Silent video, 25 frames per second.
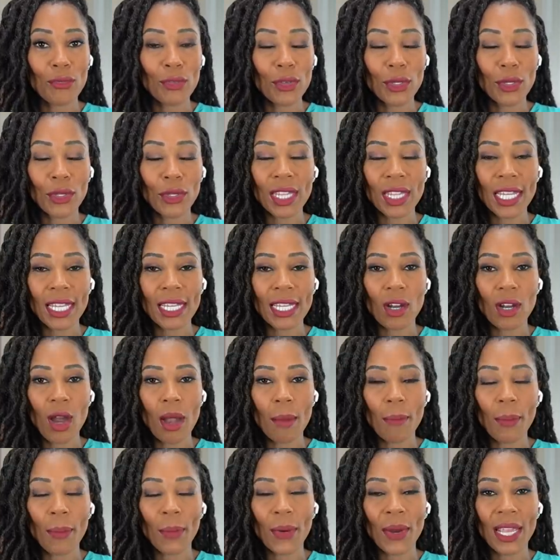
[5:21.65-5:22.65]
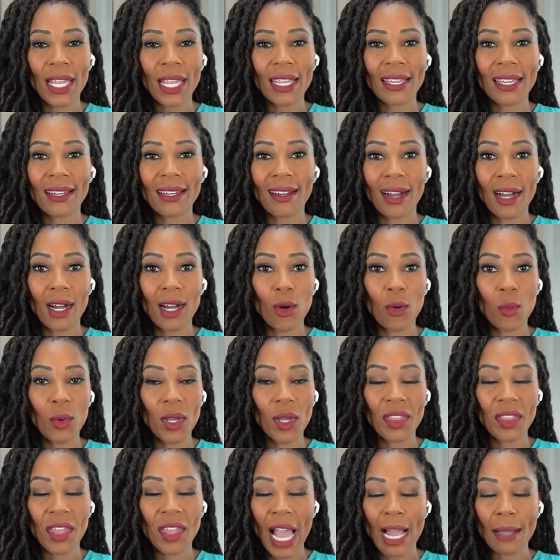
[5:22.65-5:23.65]
feel that they can operate
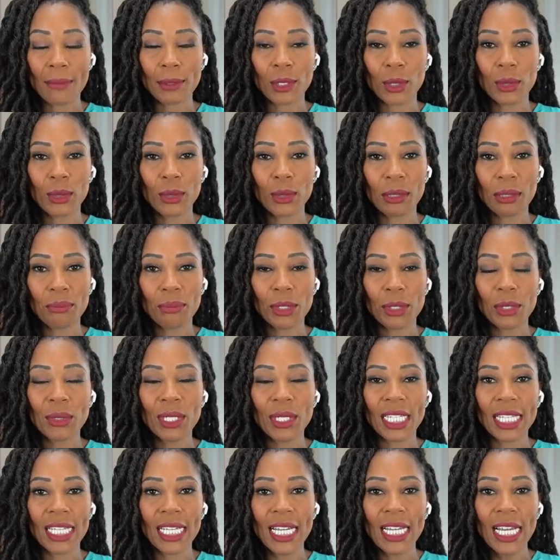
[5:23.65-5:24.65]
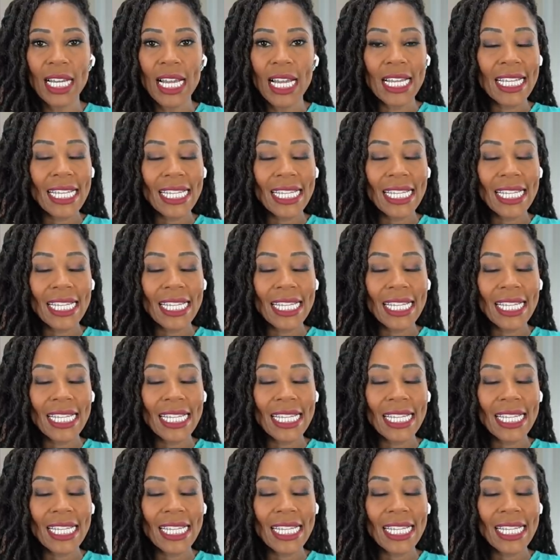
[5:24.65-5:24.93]
with absolute impunity.